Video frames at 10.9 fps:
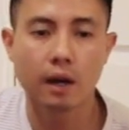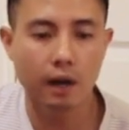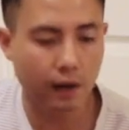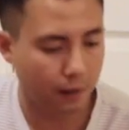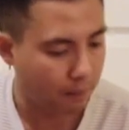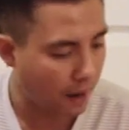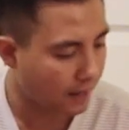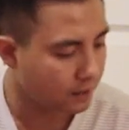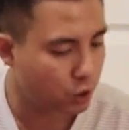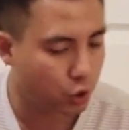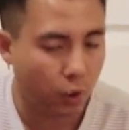
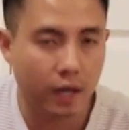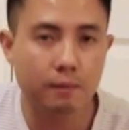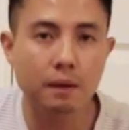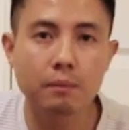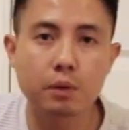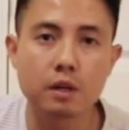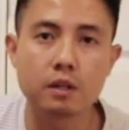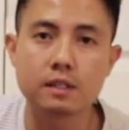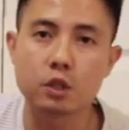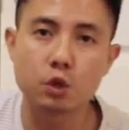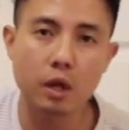I train my
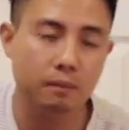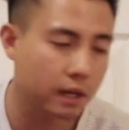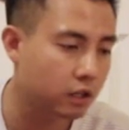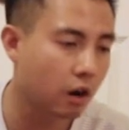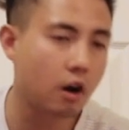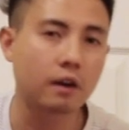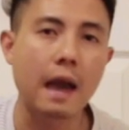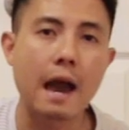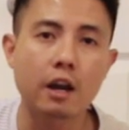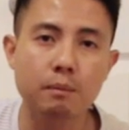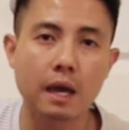birds, I train my dog
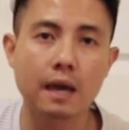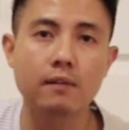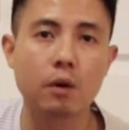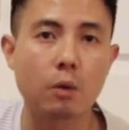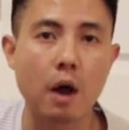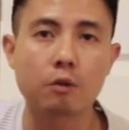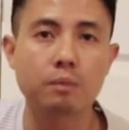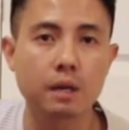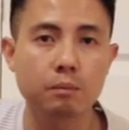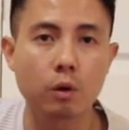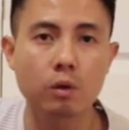how to behave around
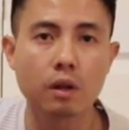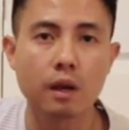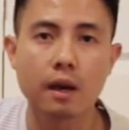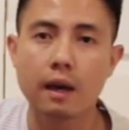people,